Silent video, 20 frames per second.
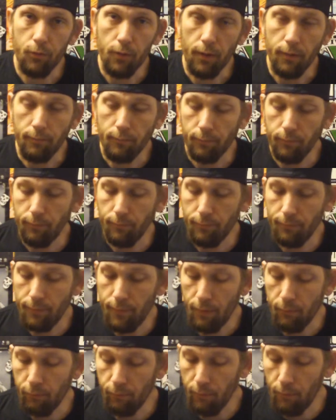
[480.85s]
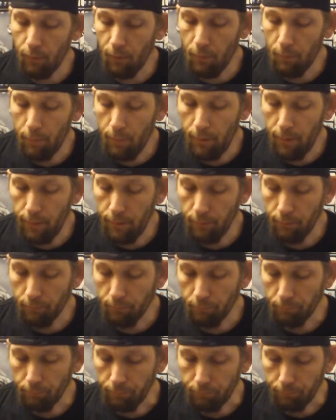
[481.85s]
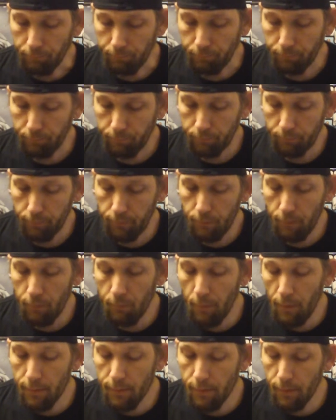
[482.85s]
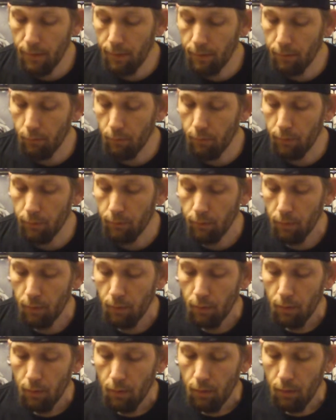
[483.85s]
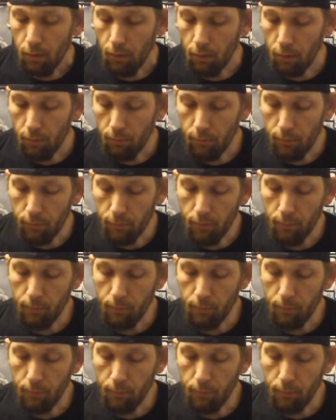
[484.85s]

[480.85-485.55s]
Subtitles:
which I didn't really want to pay, but I did anyway. It's